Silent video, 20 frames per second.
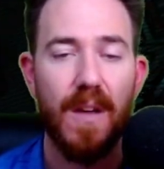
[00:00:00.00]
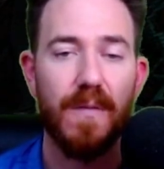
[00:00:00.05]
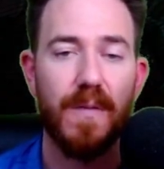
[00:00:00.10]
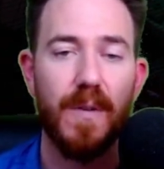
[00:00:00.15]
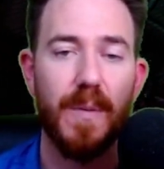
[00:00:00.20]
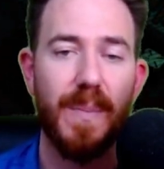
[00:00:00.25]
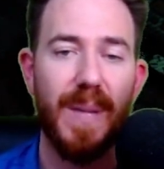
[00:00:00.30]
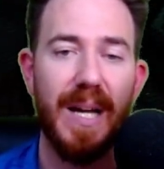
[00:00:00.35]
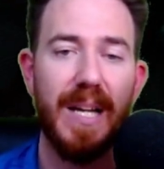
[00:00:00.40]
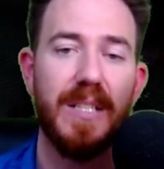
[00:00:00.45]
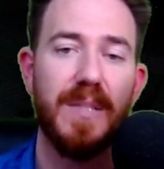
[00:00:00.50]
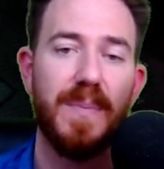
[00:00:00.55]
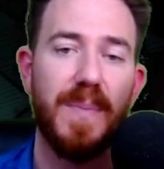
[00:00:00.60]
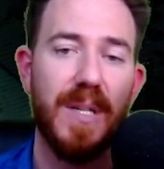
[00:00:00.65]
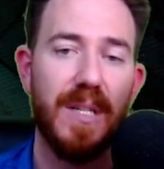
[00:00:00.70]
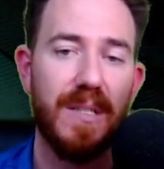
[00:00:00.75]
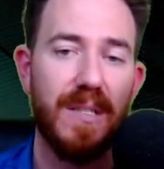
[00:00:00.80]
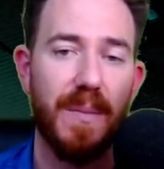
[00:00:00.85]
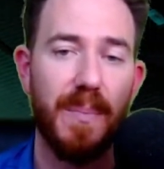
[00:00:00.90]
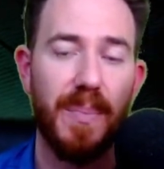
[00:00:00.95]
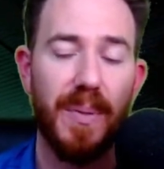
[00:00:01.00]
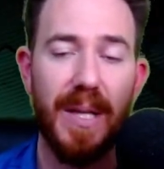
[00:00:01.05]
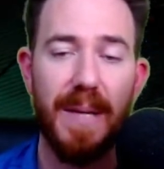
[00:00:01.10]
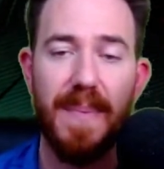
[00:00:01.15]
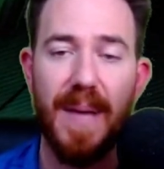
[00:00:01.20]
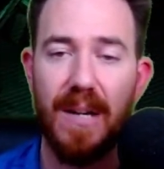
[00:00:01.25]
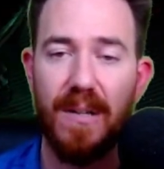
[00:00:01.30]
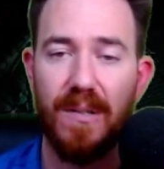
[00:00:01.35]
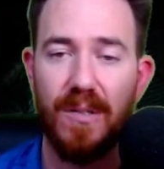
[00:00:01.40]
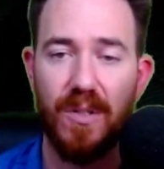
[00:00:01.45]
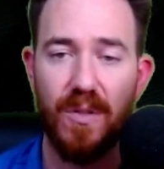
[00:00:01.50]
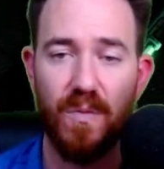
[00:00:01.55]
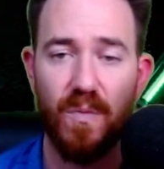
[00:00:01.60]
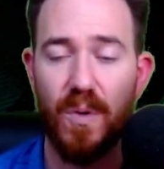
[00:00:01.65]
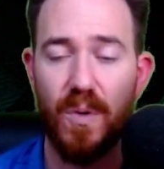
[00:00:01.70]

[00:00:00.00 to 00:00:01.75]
From my experience, the play patterns and